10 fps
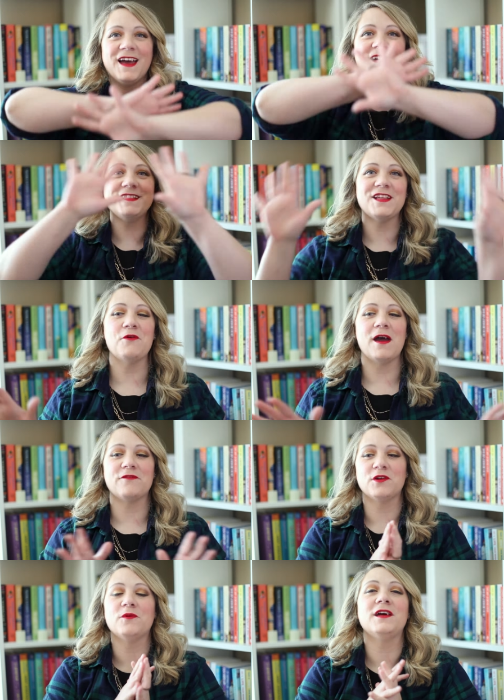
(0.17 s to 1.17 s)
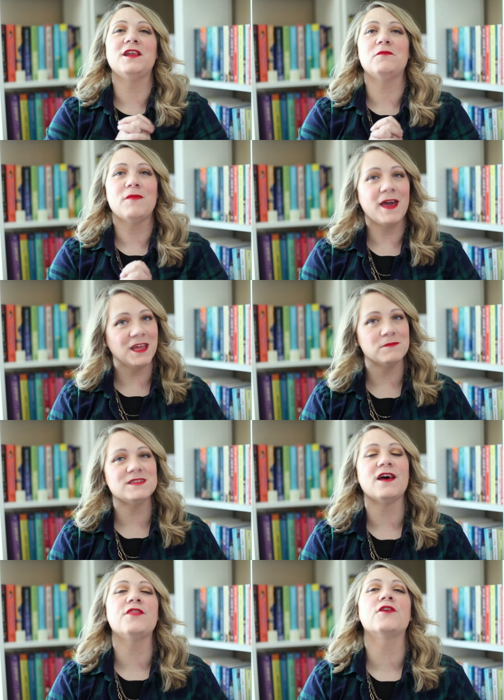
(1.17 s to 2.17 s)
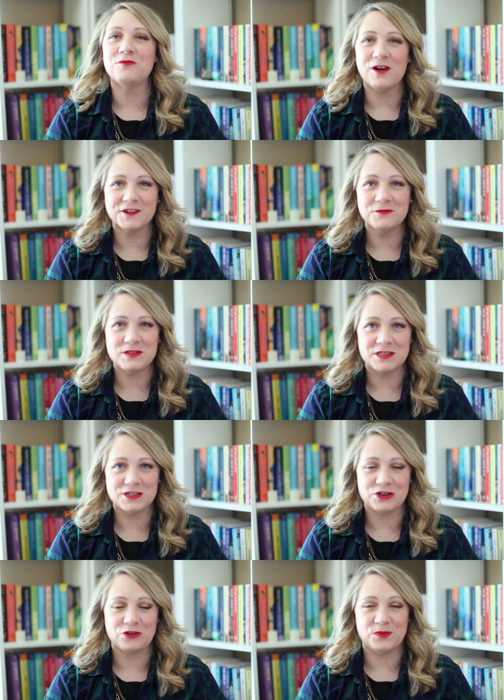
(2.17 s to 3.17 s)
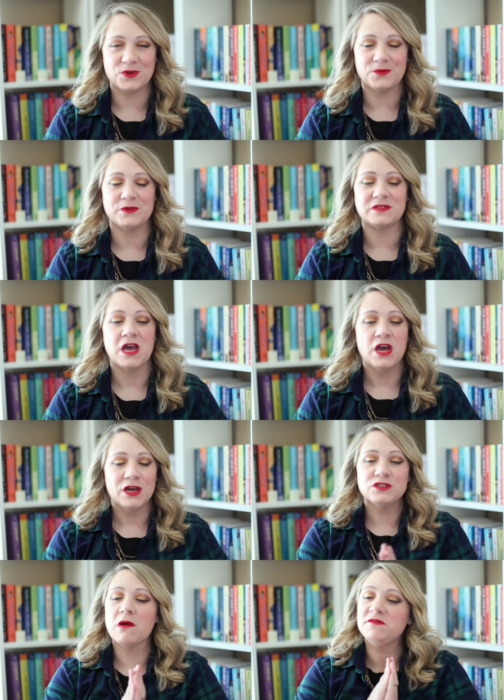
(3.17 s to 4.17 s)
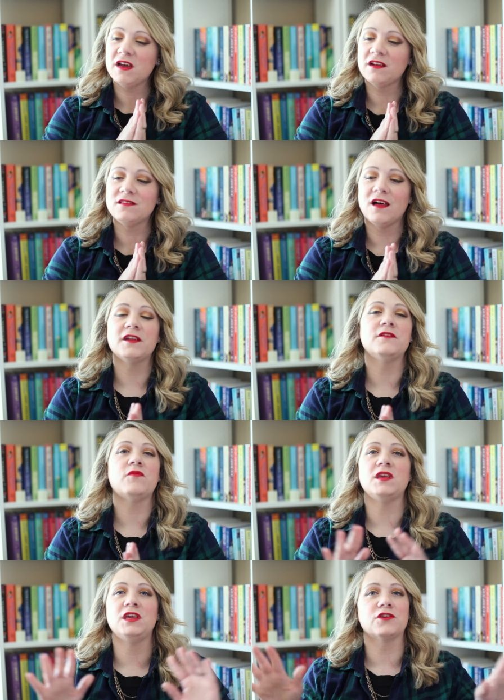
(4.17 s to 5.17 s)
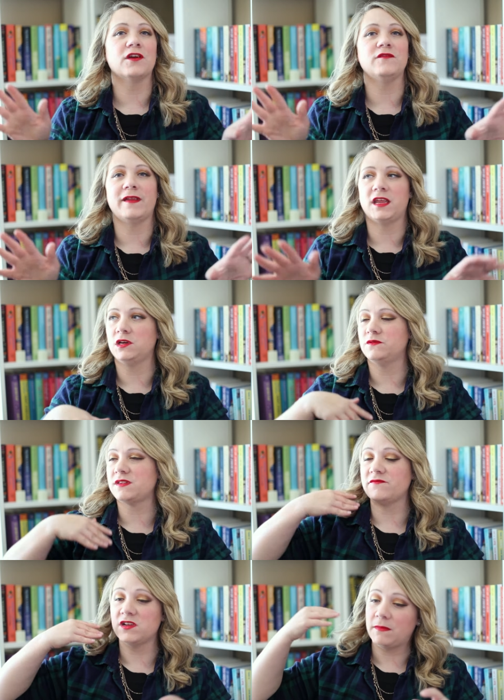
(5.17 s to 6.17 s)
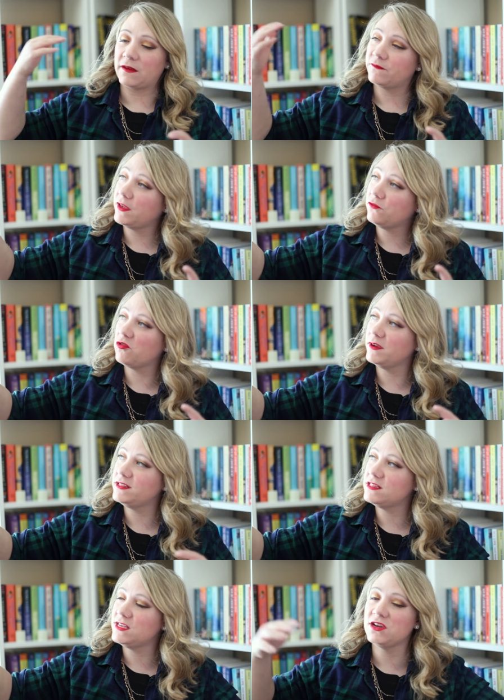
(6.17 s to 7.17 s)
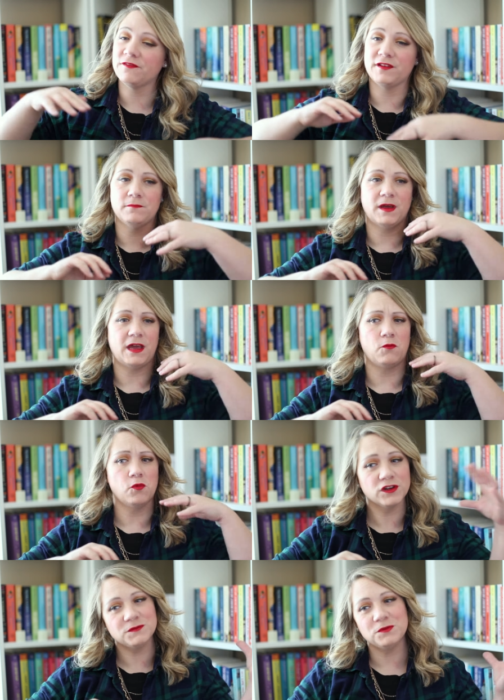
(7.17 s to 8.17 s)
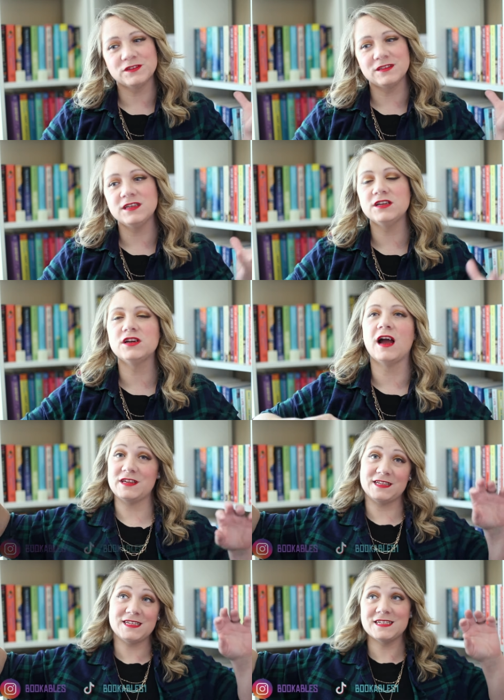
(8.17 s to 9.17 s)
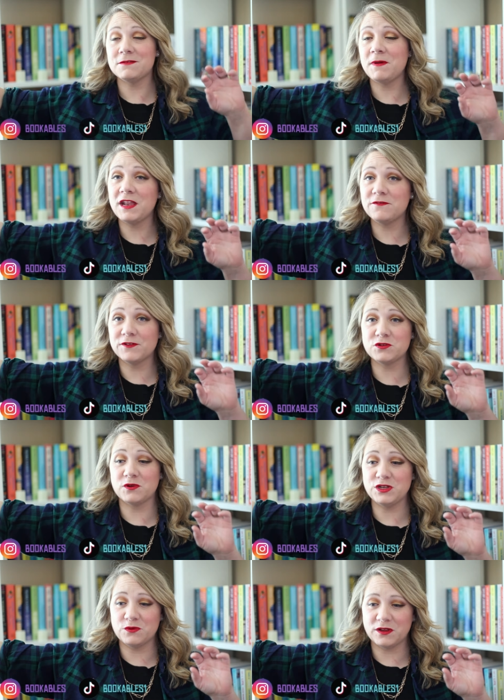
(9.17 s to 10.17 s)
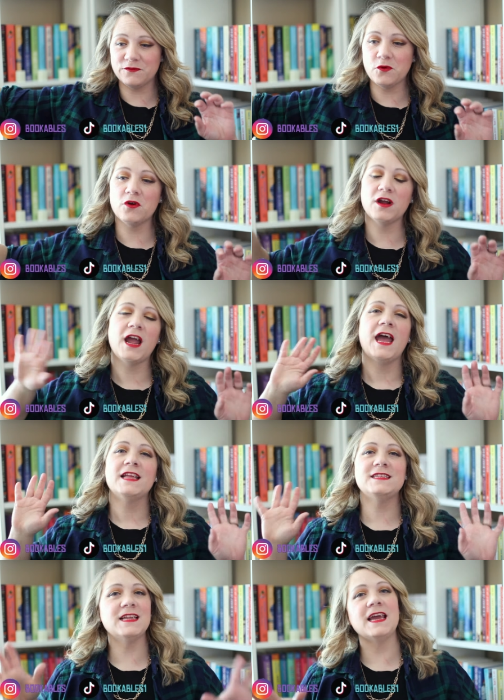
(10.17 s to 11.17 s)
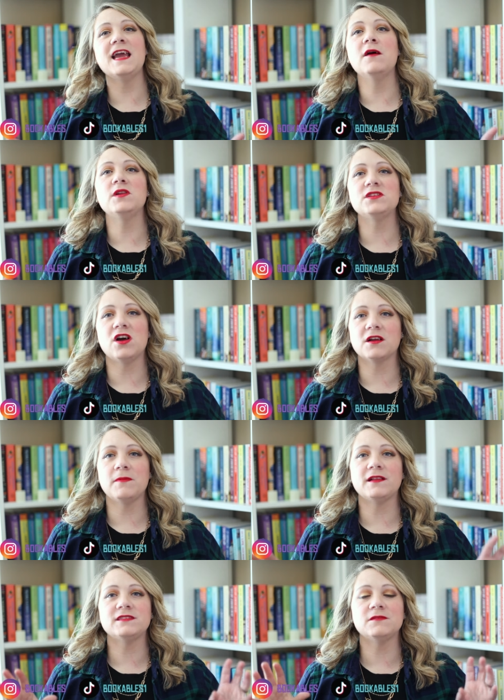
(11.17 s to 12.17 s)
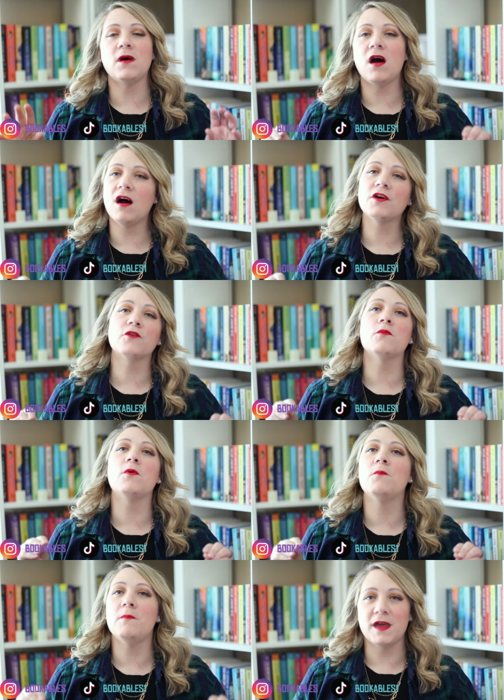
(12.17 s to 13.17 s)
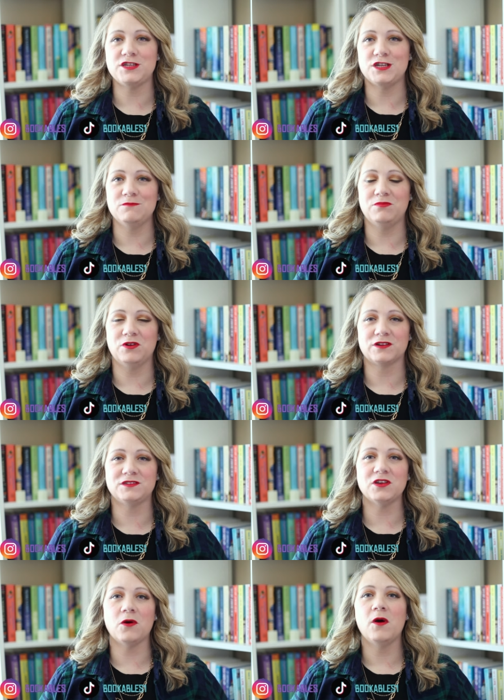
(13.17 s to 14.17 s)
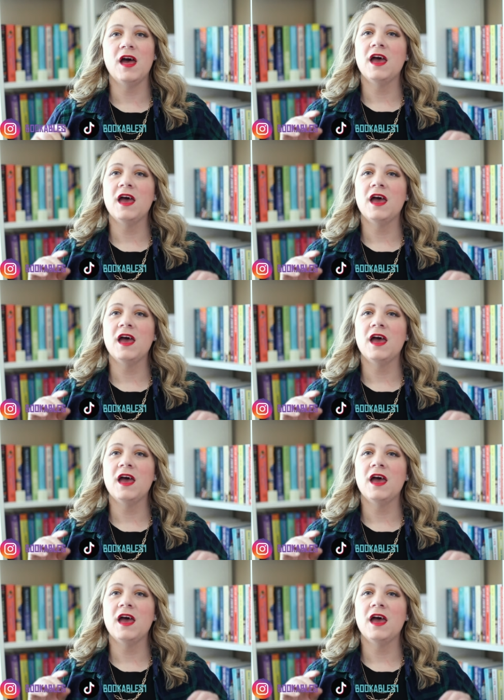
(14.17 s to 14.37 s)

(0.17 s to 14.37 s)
Hello everyone, my name is Heather. Welcome to the channel Bookables. So I've done a lot of year-end videos. I've done my favorite reads of the year, I've done my worst books of the year, I've anticipated for twenty twenty-four. Today I'm going to talk about some honorable mention books. So